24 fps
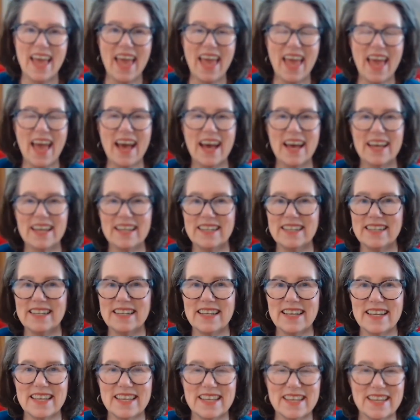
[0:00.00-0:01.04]
And,
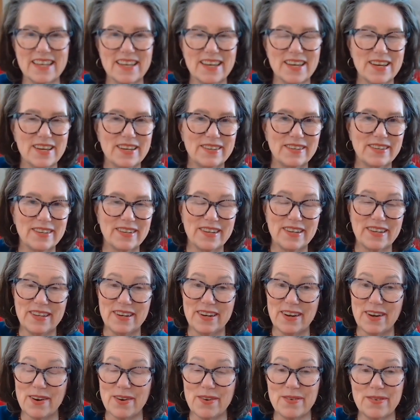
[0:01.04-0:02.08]
you
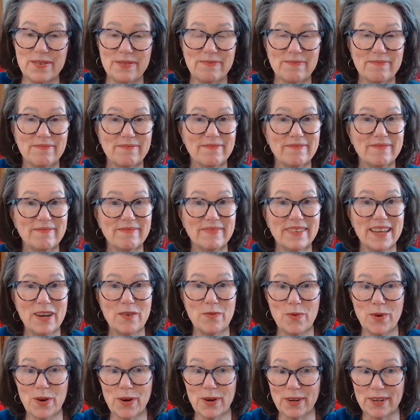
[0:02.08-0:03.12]
know, it
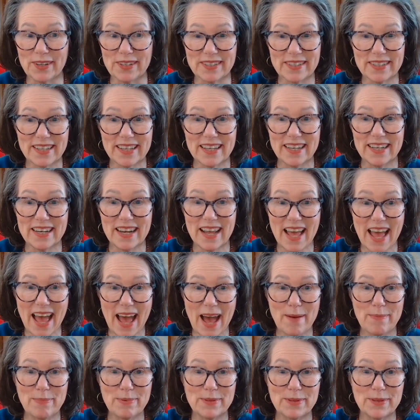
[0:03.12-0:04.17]
works. It
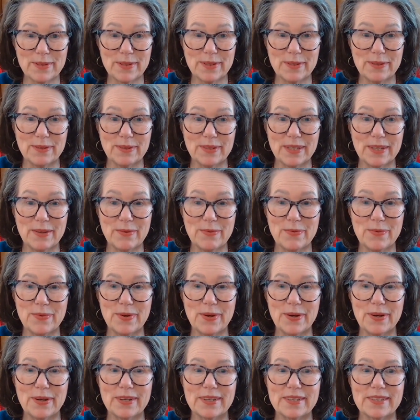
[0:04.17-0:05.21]
absolutely
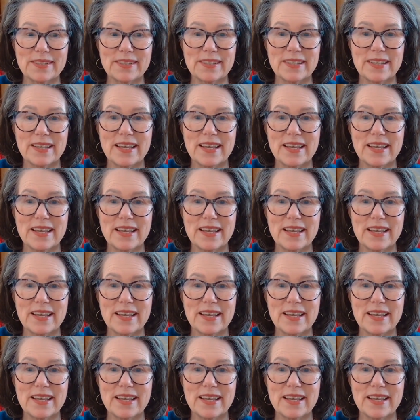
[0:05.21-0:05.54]
works.